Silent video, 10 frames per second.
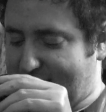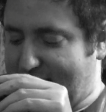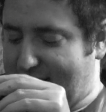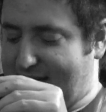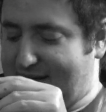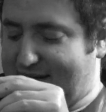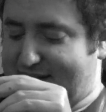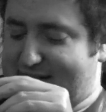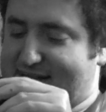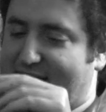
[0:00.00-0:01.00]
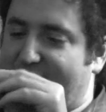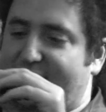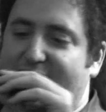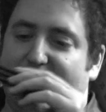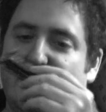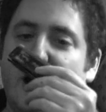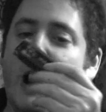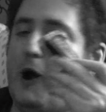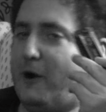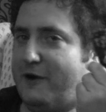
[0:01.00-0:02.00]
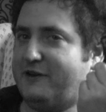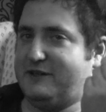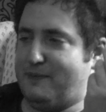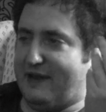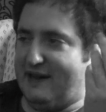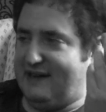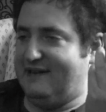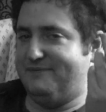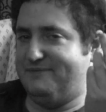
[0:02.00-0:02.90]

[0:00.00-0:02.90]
And it's like harder to play,